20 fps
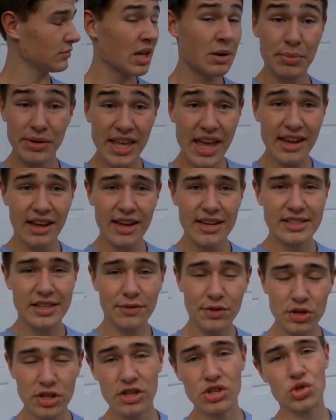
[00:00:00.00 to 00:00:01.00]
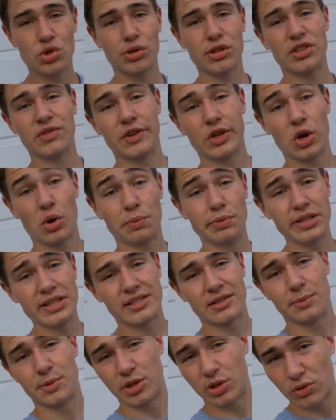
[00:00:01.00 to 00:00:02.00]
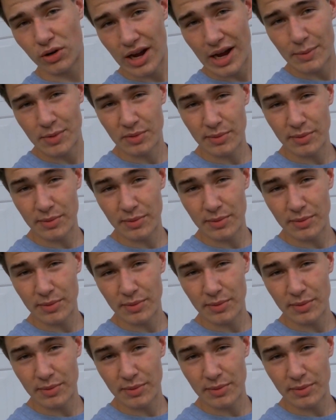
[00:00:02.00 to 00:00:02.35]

But yeah guys, if you did enjoy this video, please subscribe